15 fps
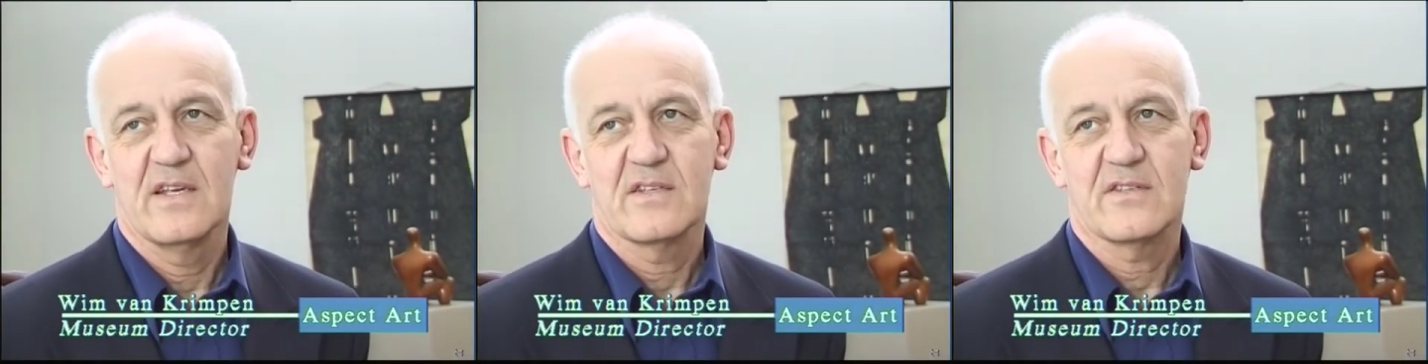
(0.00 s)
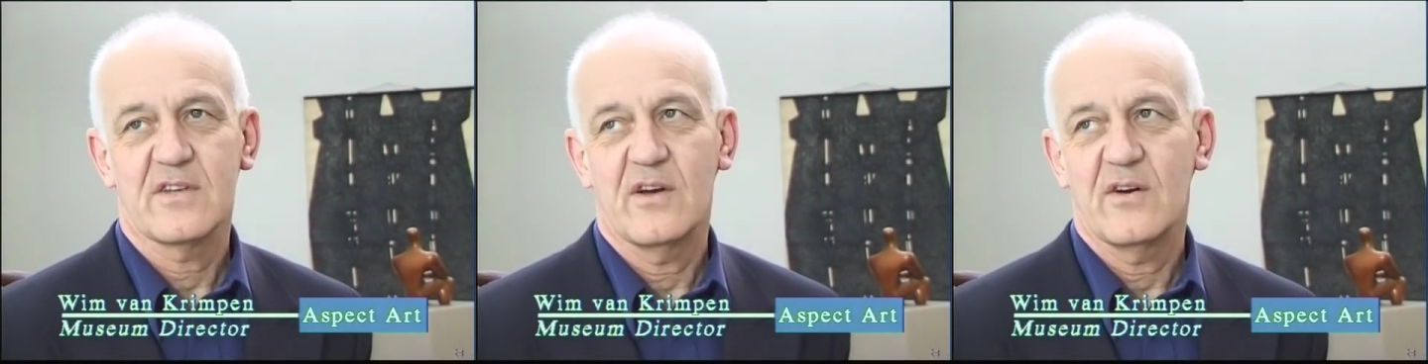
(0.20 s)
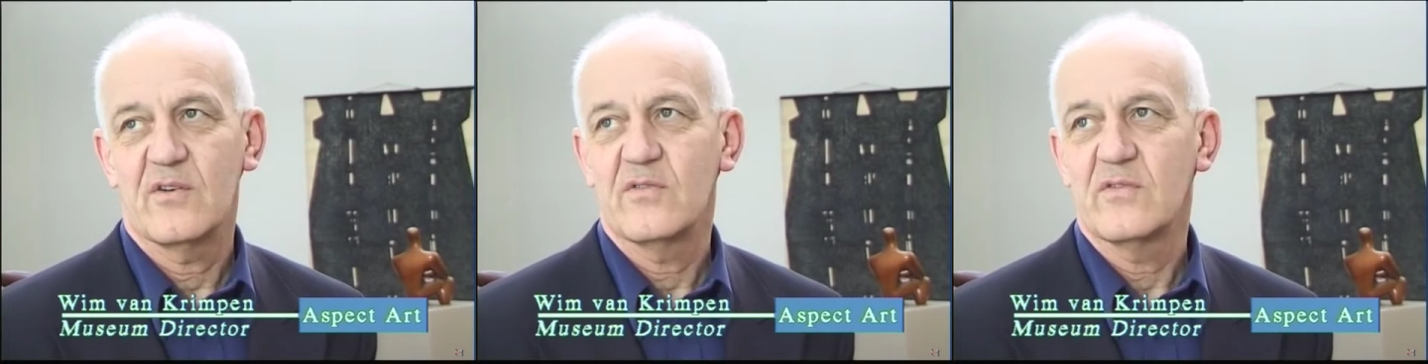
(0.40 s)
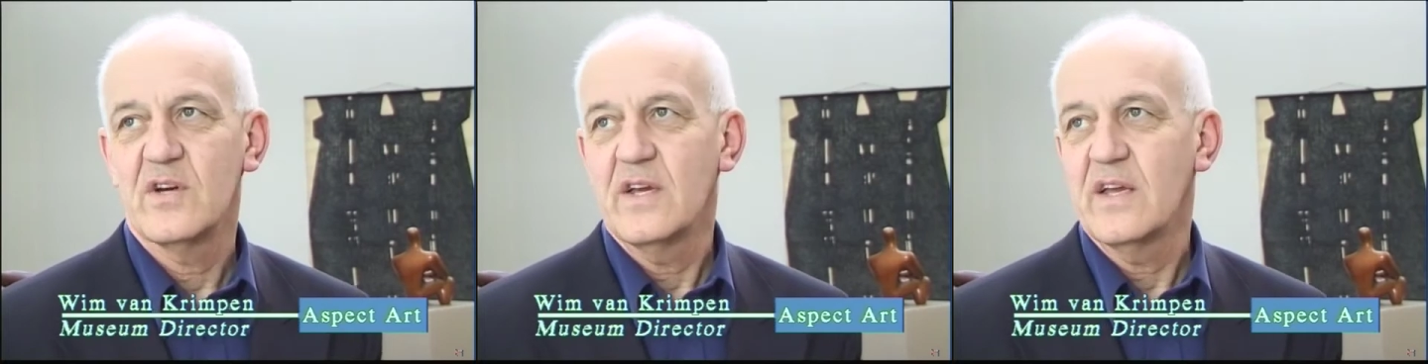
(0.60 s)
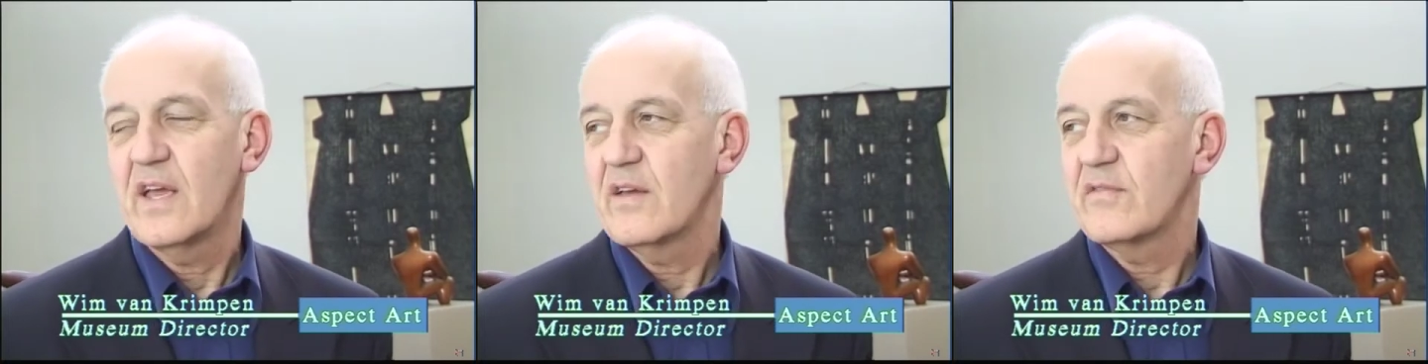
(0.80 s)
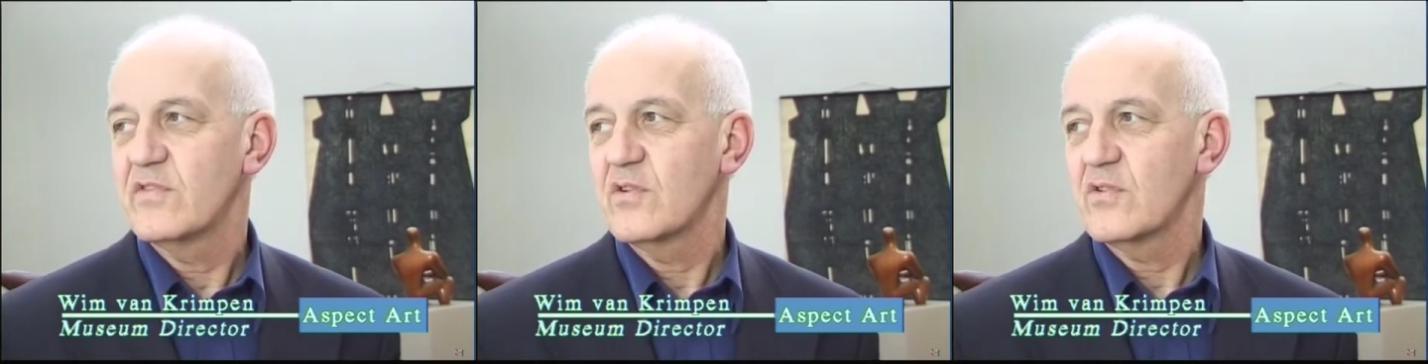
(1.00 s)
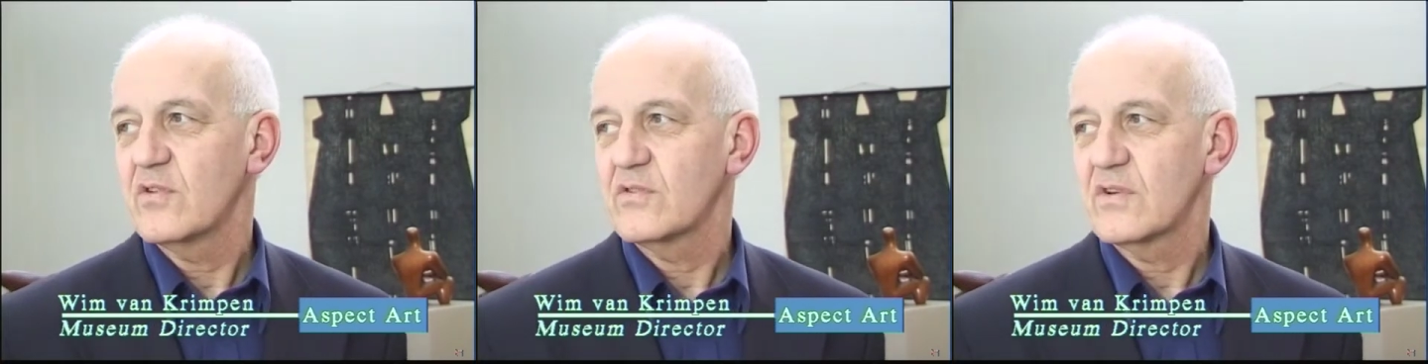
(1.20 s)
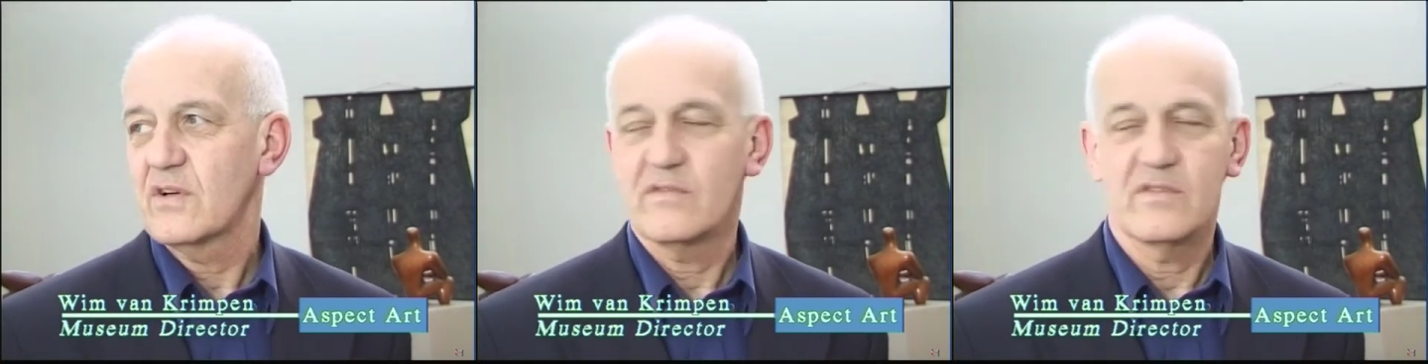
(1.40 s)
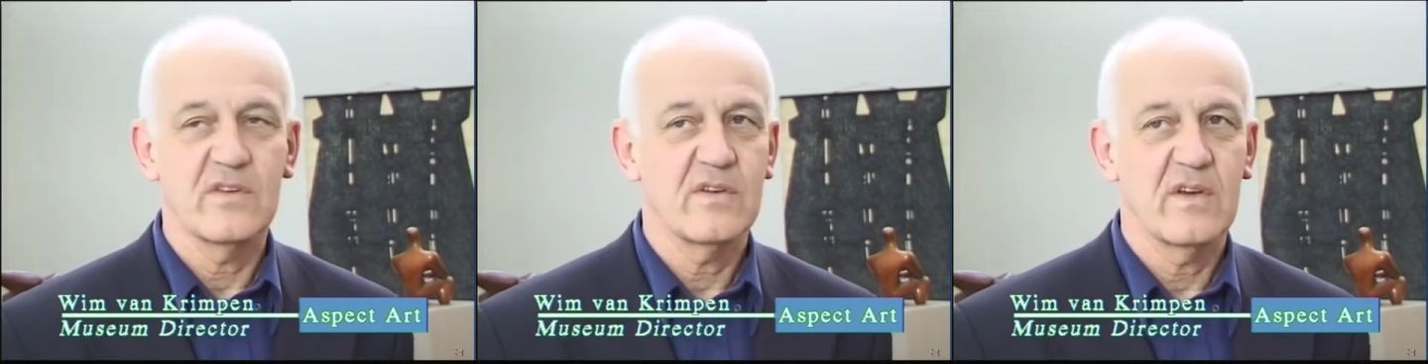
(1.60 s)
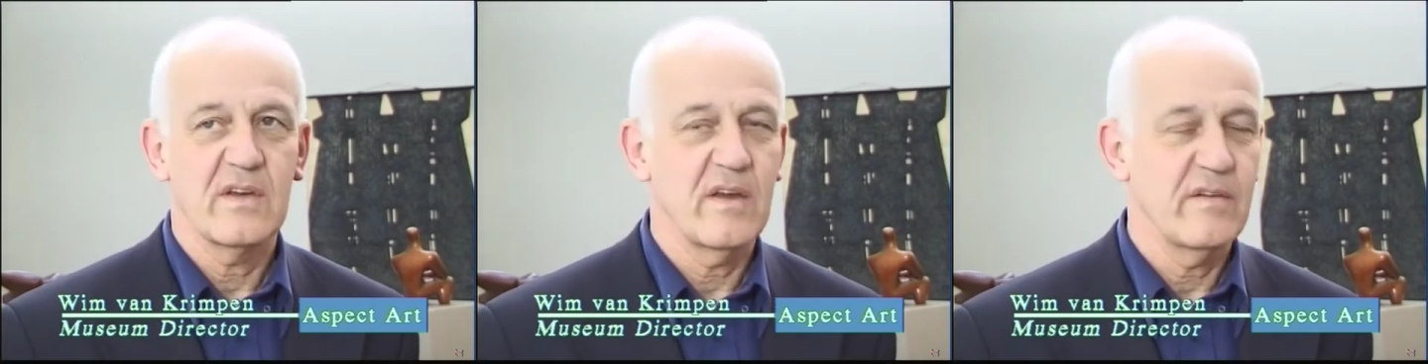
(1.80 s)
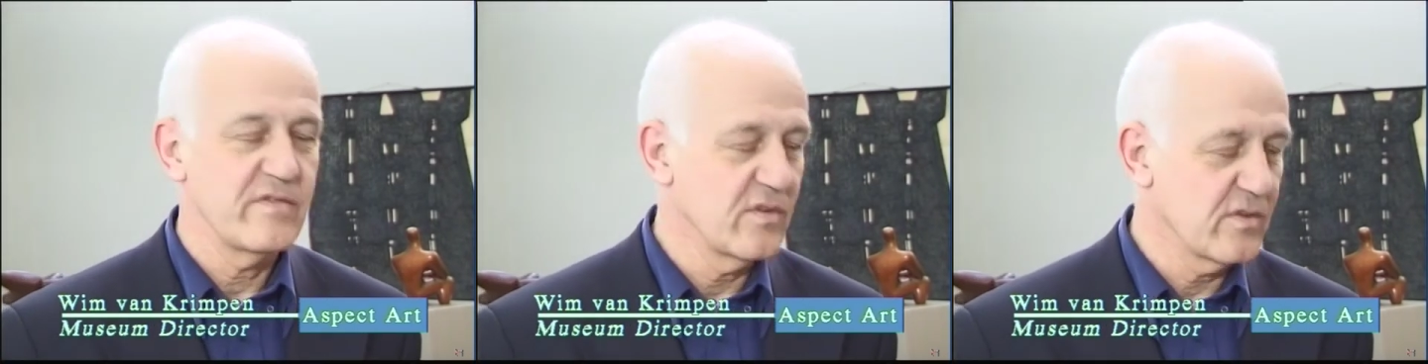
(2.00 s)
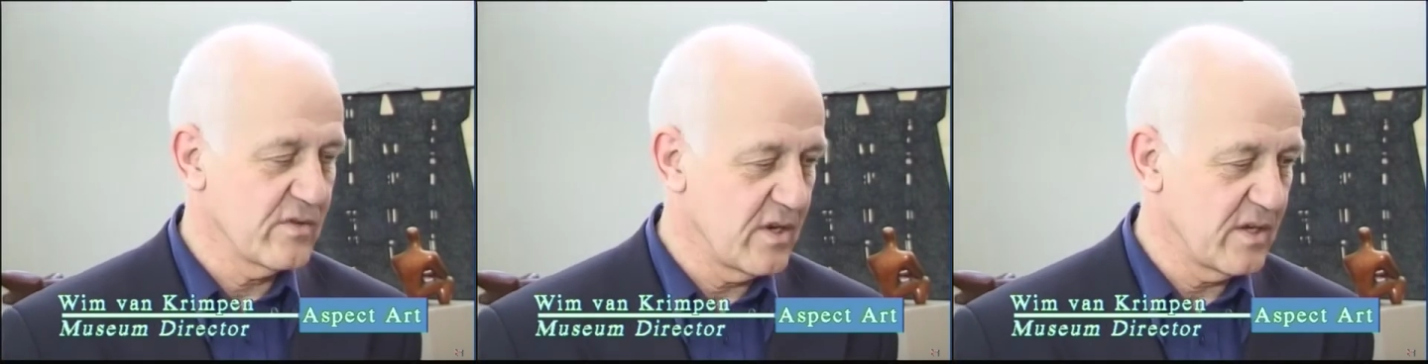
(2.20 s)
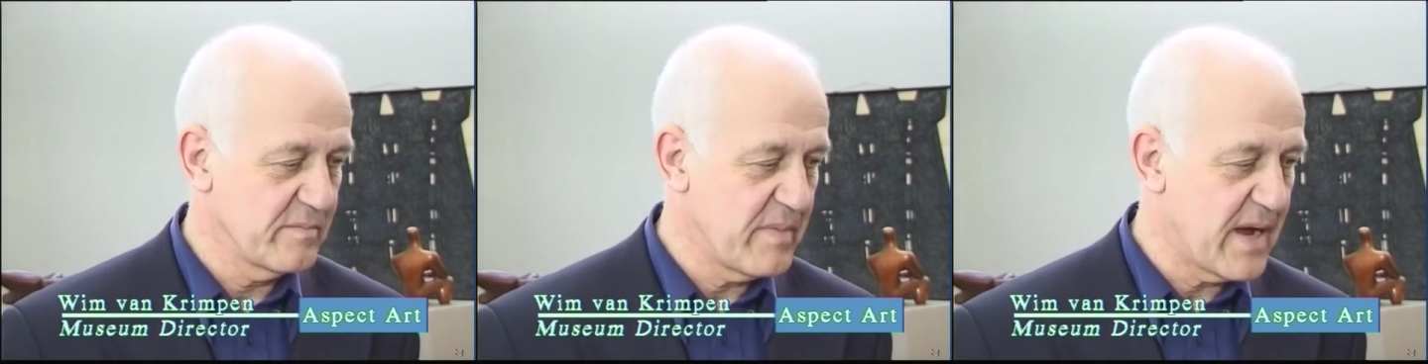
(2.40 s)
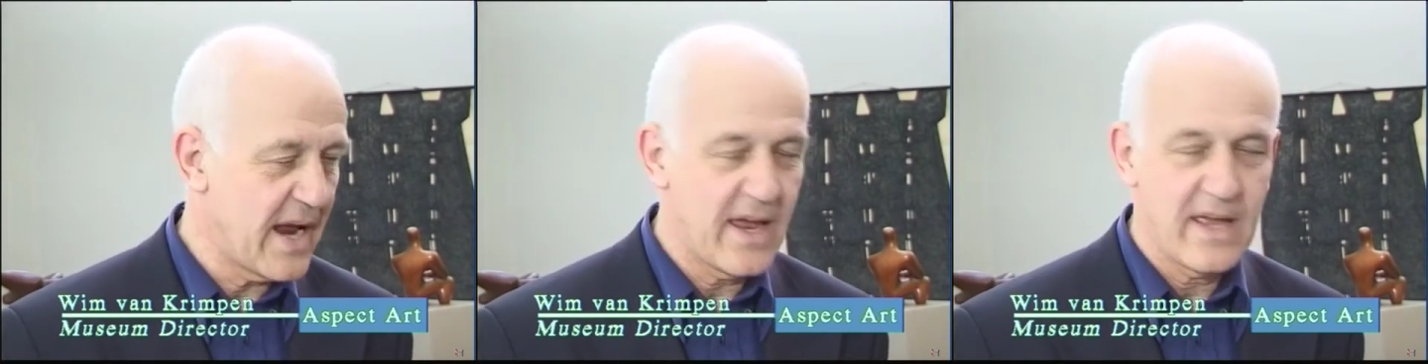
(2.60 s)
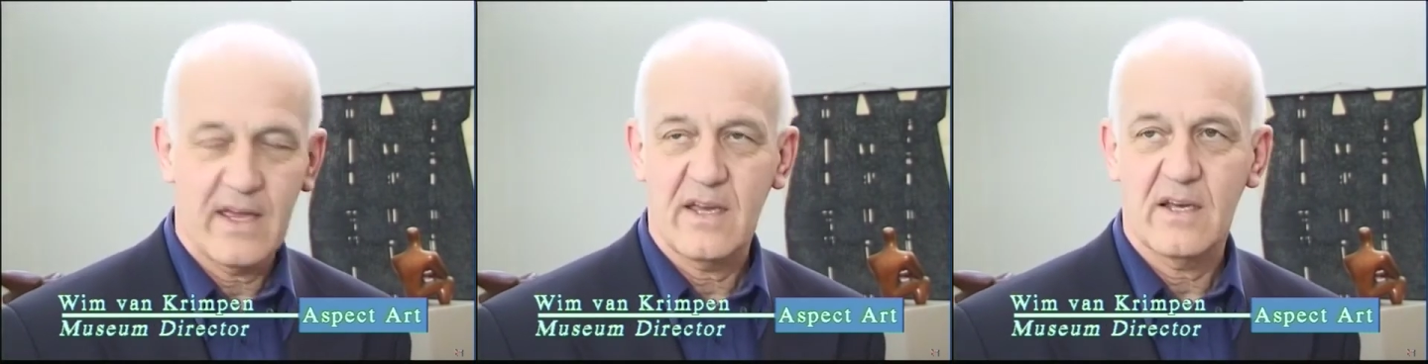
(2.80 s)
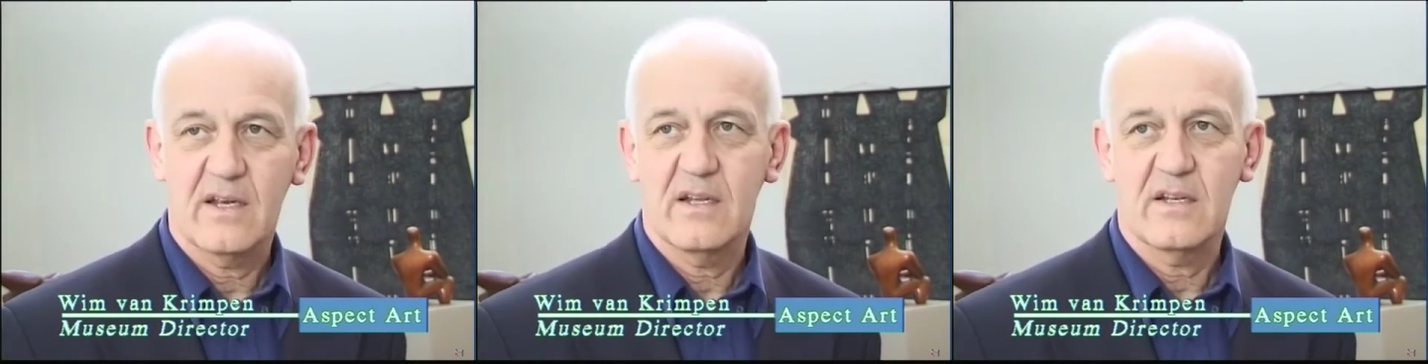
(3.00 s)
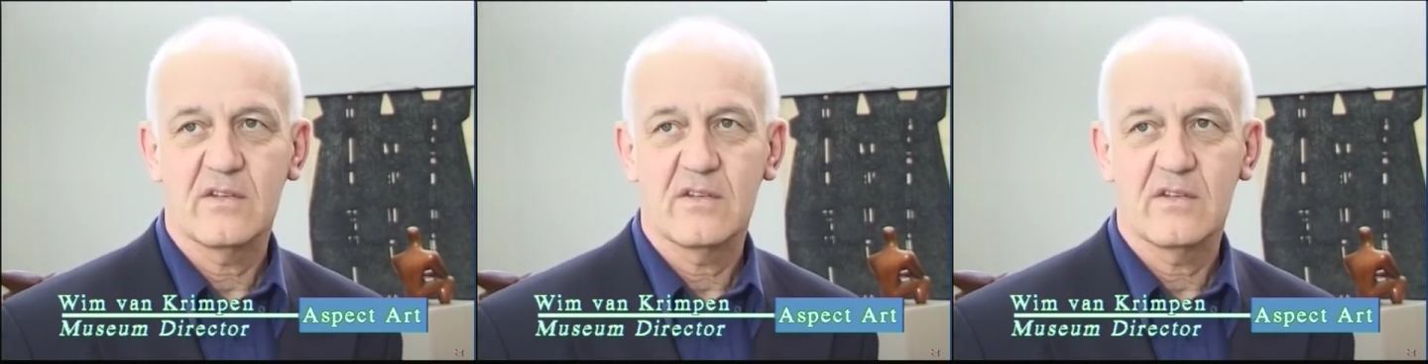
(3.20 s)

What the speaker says: So if you're not buying